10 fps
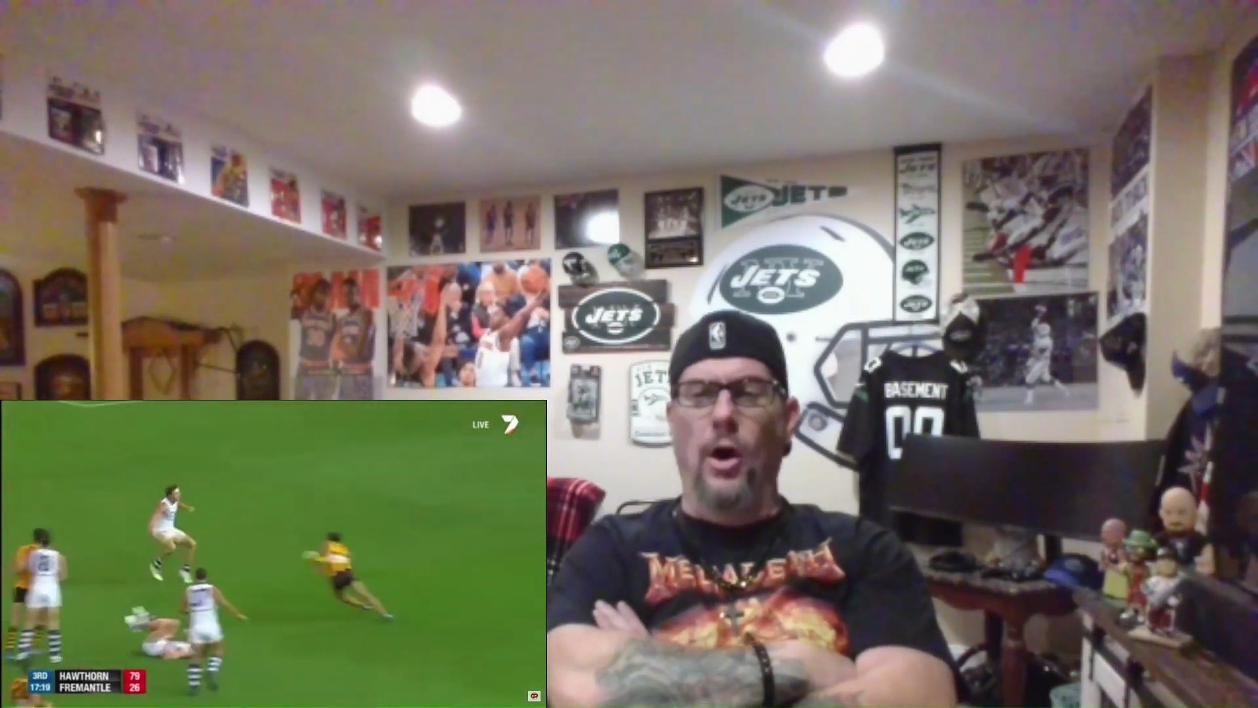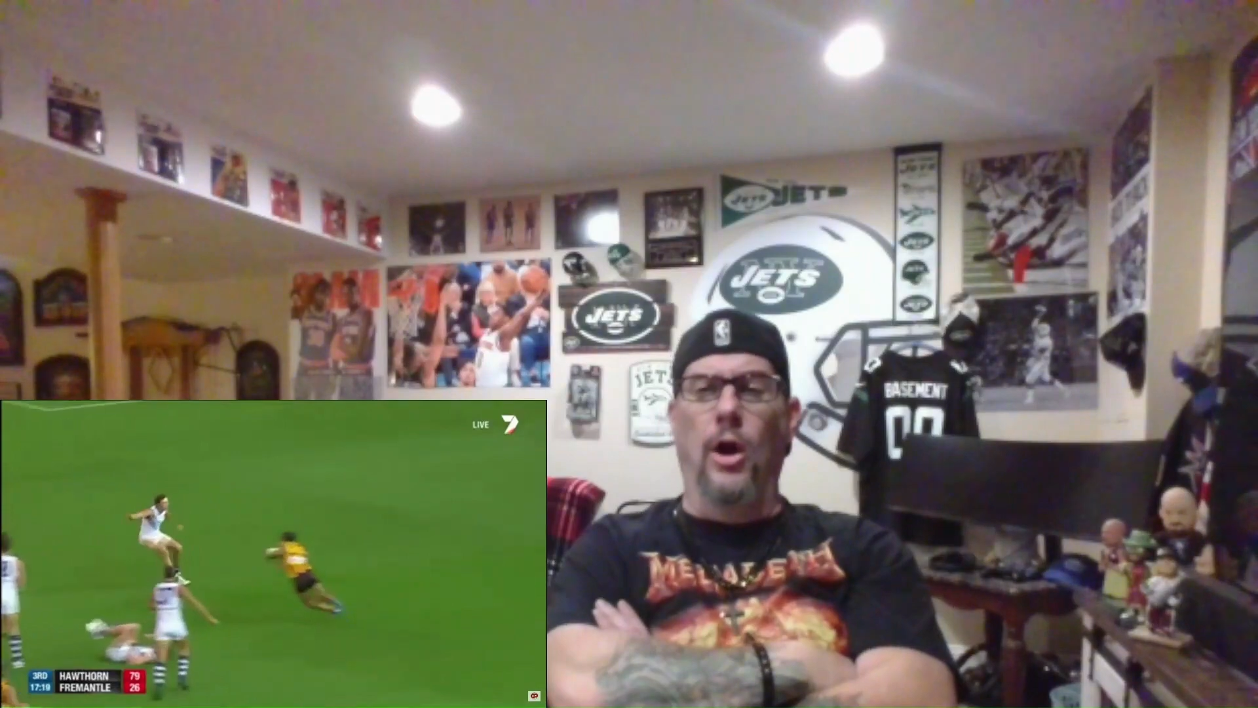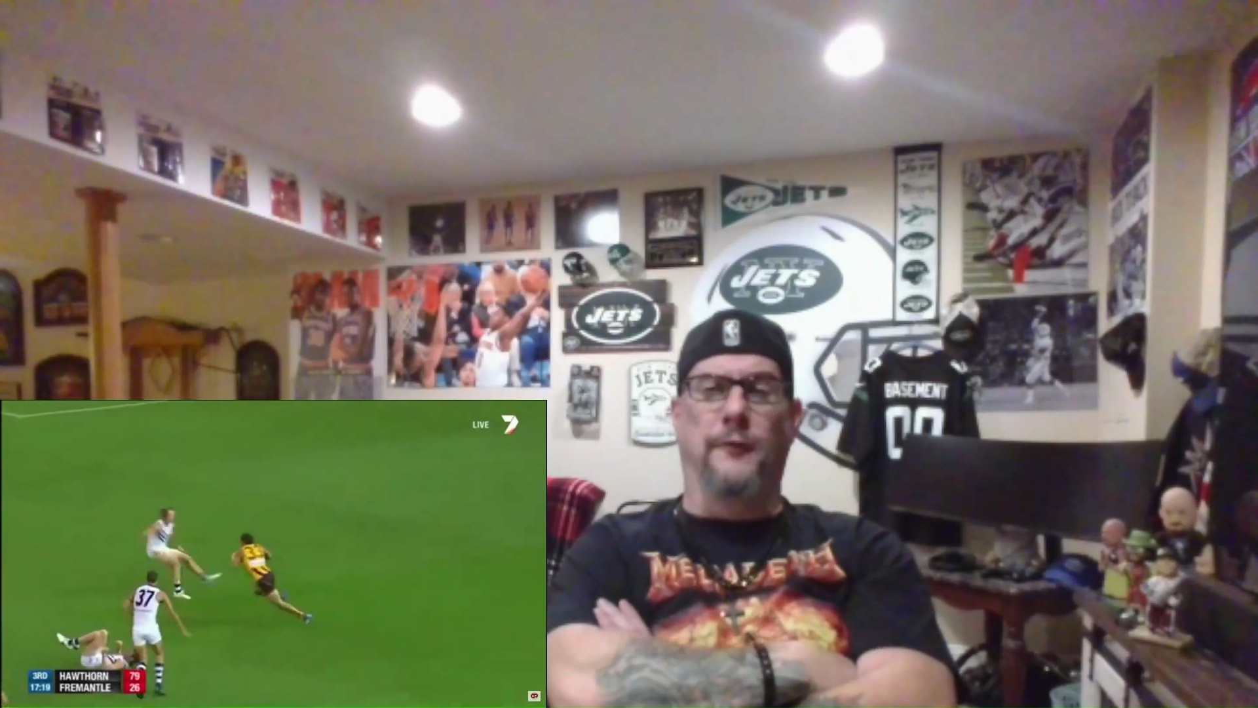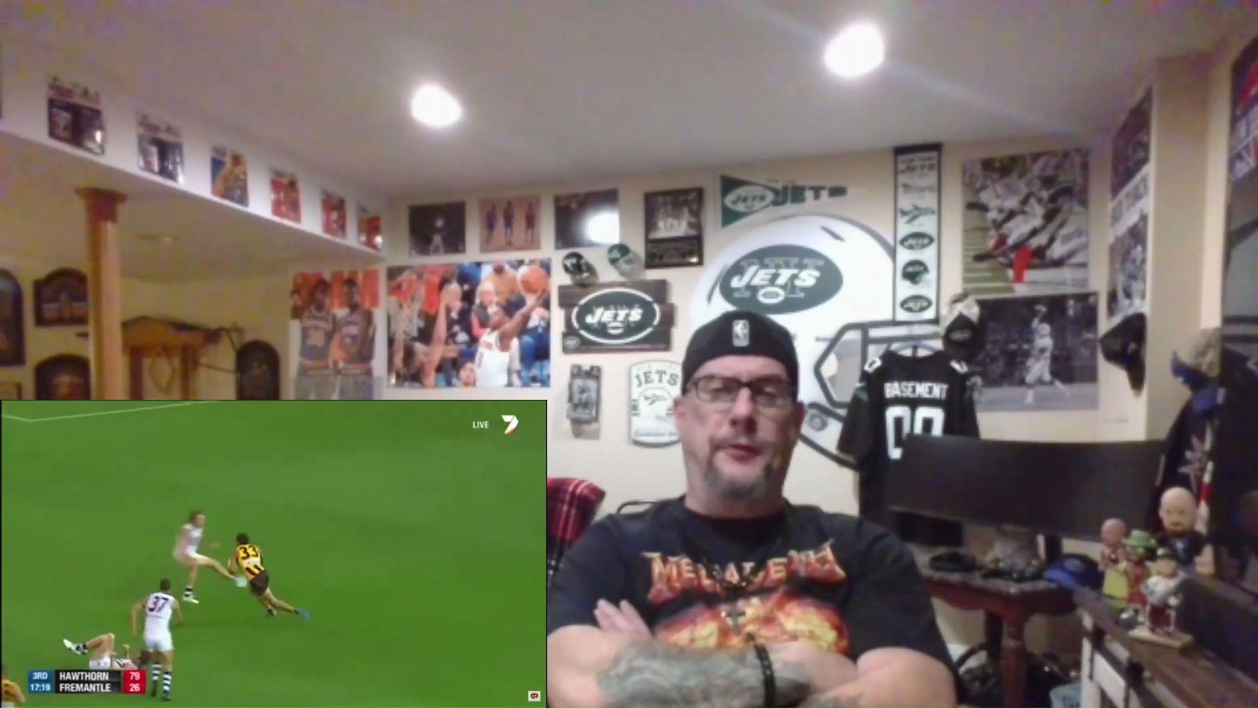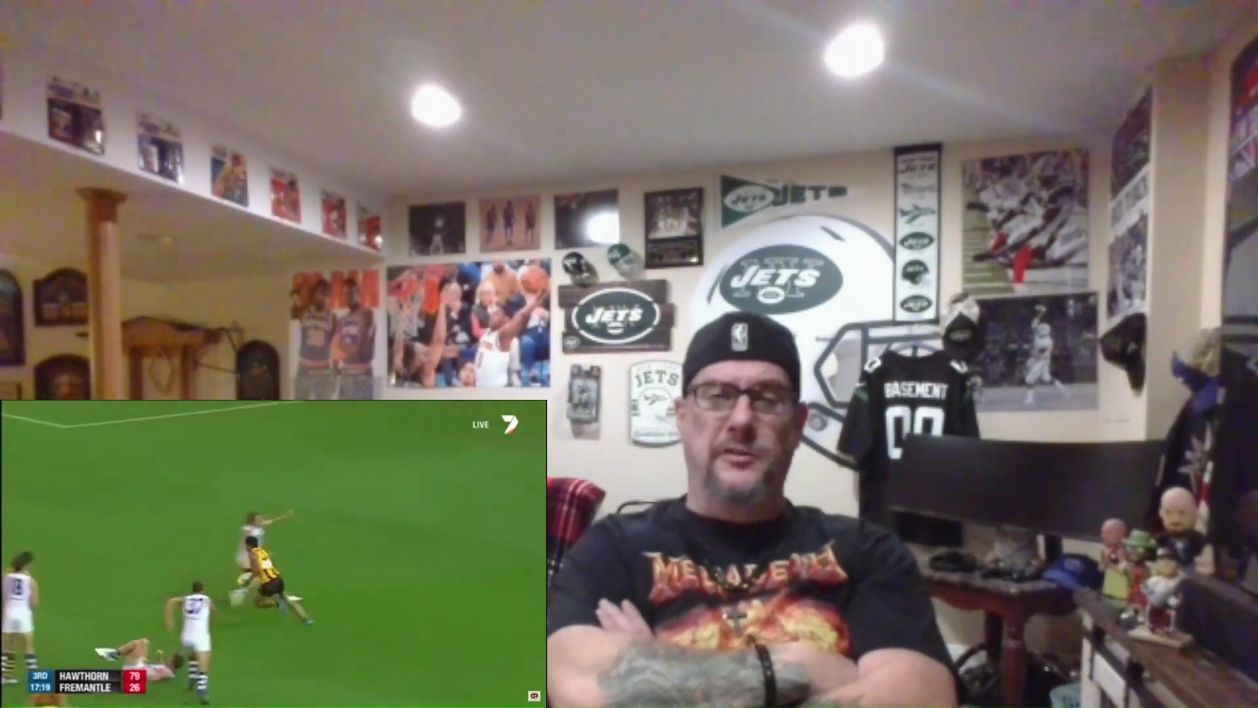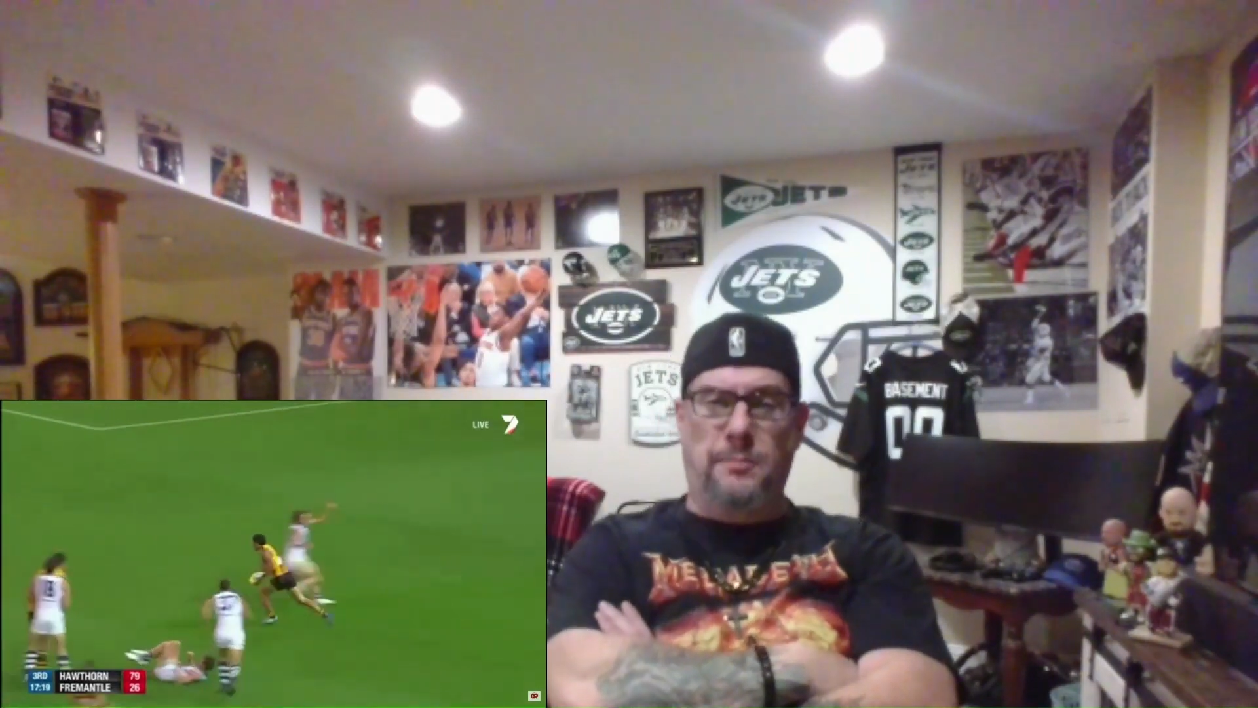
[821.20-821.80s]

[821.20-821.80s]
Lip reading: Beautiful